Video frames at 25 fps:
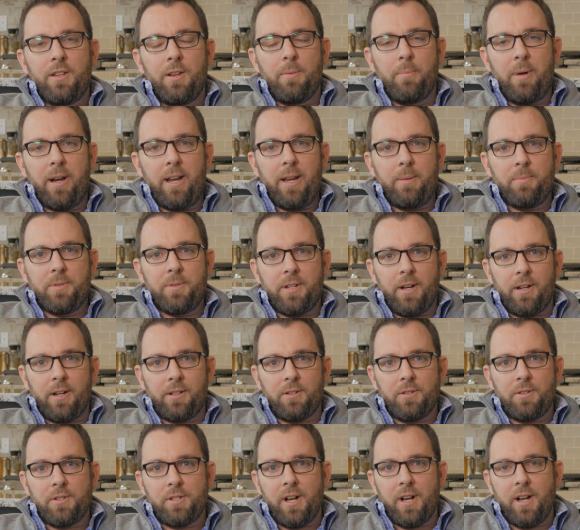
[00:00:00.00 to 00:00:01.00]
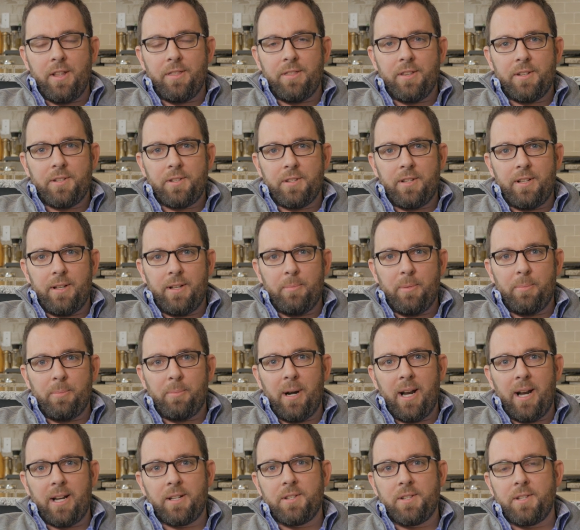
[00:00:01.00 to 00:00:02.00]
My name is Dr. Shawn Thistle. I'm a
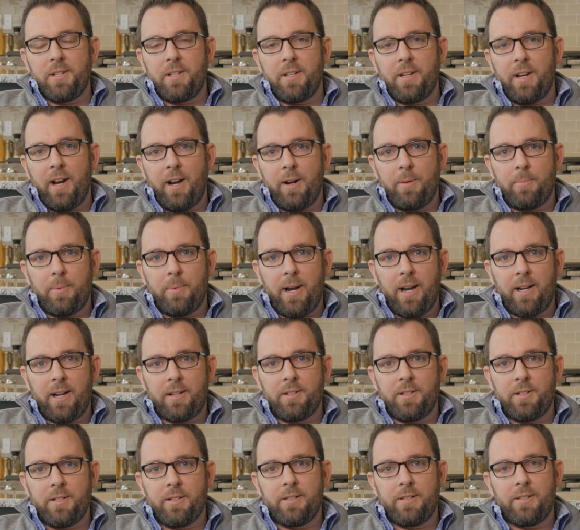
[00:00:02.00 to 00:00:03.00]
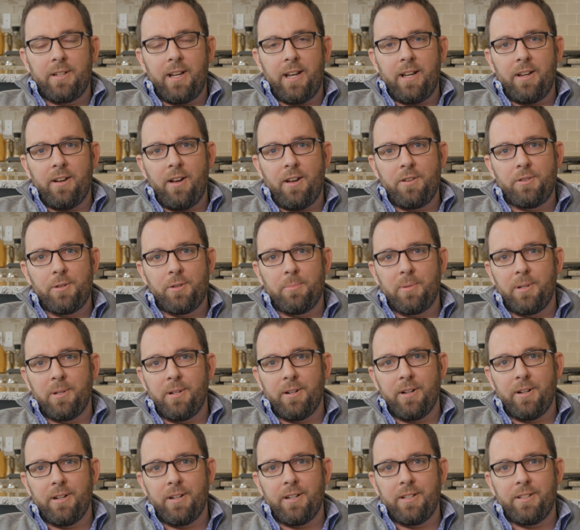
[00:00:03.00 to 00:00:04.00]
practicing chiropractor and
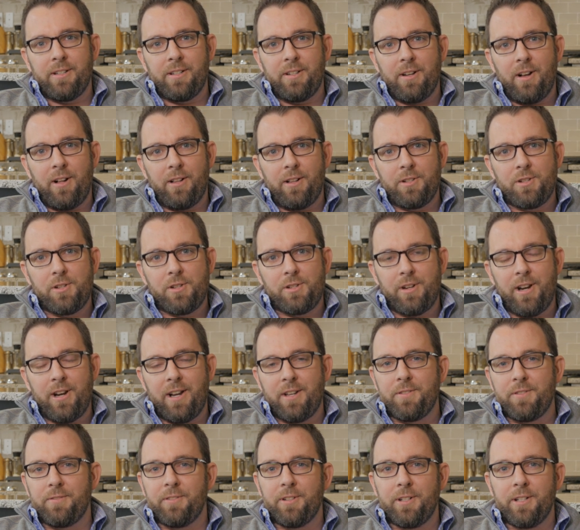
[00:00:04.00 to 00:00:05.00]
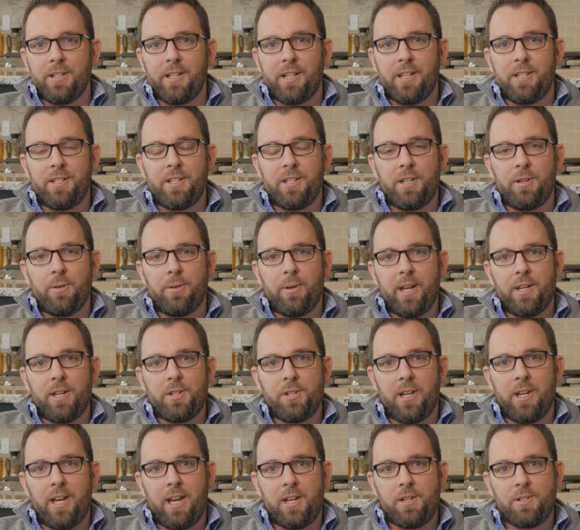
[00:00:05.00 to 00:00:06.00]
entrepreneur in the knowledge transfer and continuing
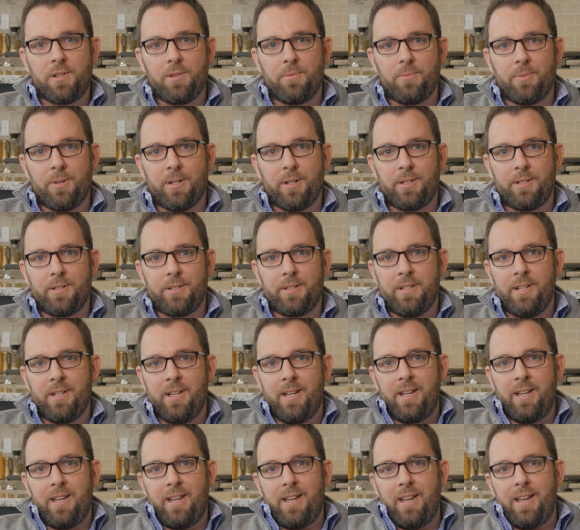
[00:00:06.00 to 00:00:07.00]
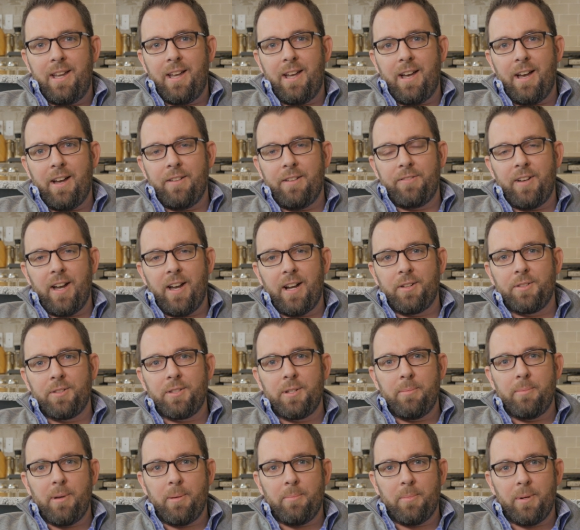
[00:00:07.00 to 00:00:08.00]
education world,
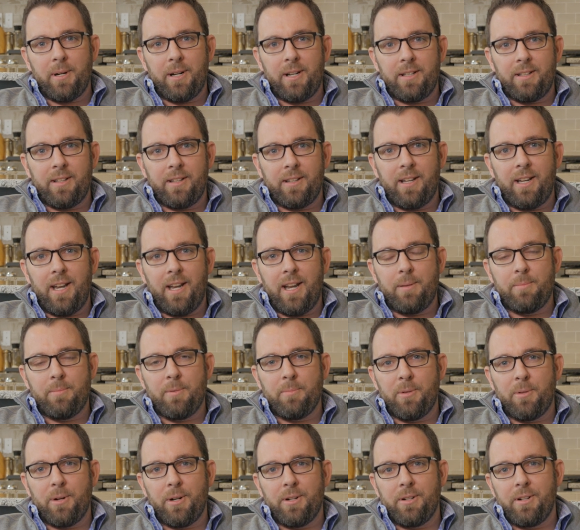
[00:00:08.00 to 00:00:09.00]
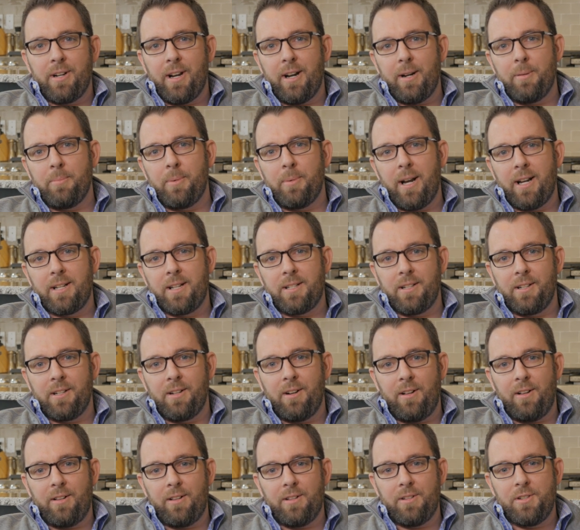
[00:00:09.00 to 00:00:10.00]
faculty member at the Canadian Memorial Chiropractic
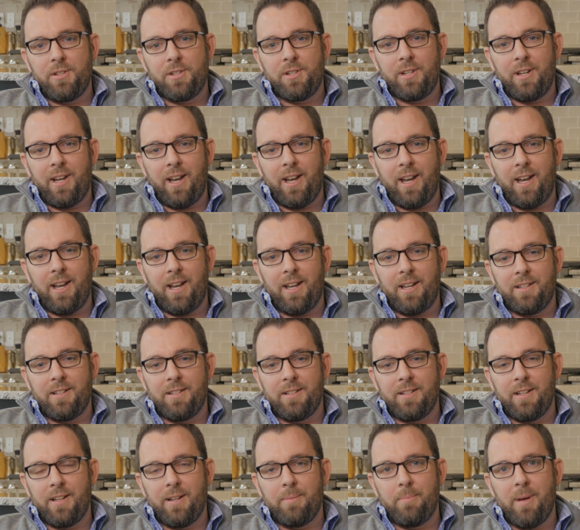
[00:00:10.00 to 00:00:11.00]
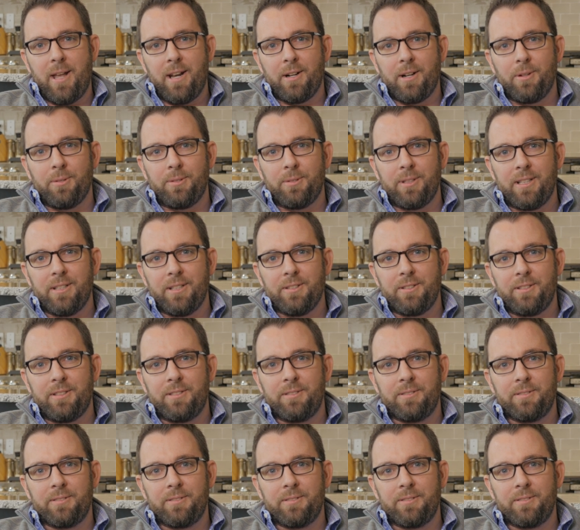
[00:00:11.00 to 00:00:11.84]
College, and a medical legal